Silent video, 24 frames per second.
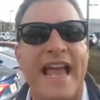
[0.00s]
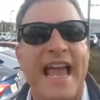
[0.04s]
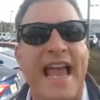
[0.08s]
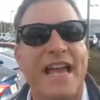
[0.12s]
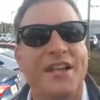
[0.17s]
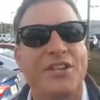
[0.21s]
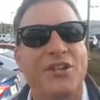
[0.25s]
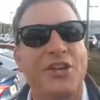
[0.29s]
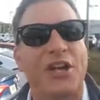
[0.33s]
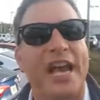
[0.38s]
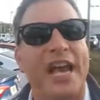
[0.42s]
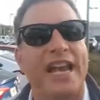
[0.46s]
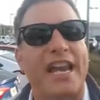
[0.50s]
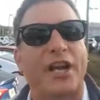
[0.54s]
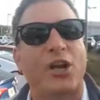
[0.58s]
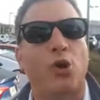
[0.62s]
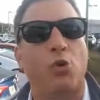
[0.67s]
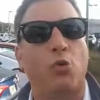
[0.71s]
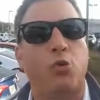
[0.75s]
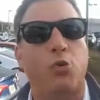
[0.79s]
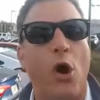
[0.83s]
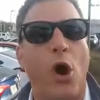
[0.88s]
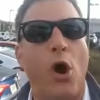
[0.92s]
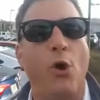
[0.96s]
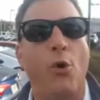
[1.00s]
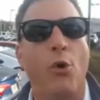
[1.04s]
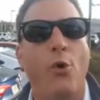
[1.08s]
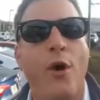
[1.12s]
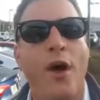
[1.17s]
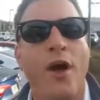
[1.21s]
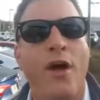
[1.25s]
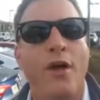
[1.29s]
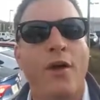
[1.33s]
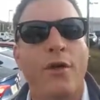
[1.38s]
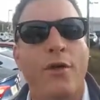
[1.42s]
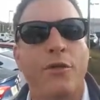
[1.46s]
and you got to grow
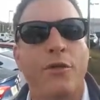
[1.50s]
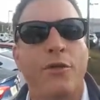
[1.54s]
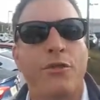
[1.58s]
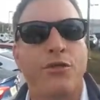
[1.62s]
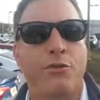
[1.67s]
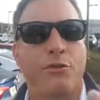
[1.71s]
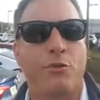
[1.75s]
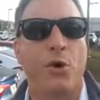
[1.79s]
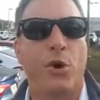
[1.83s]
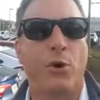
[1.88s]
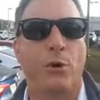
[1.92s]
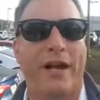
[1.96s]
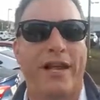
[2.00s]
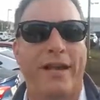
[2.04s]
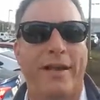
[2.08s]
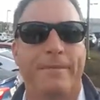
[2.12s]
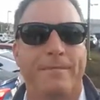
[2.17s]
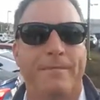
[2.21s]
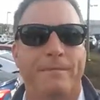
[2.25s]
through it.